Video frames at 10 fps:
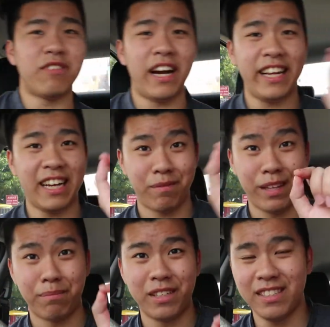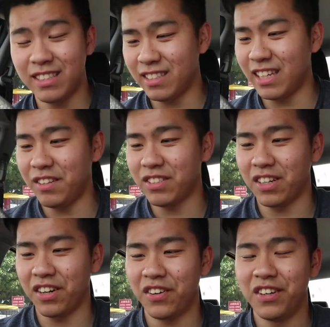writing up numbers and stuff,
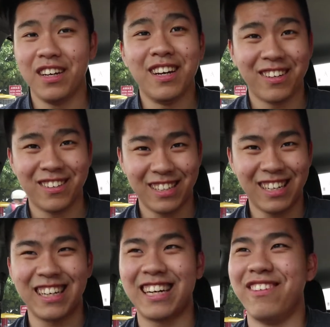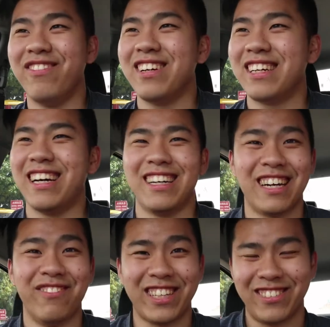so gotta, gotta
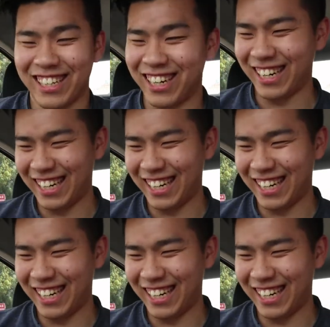come back to the car.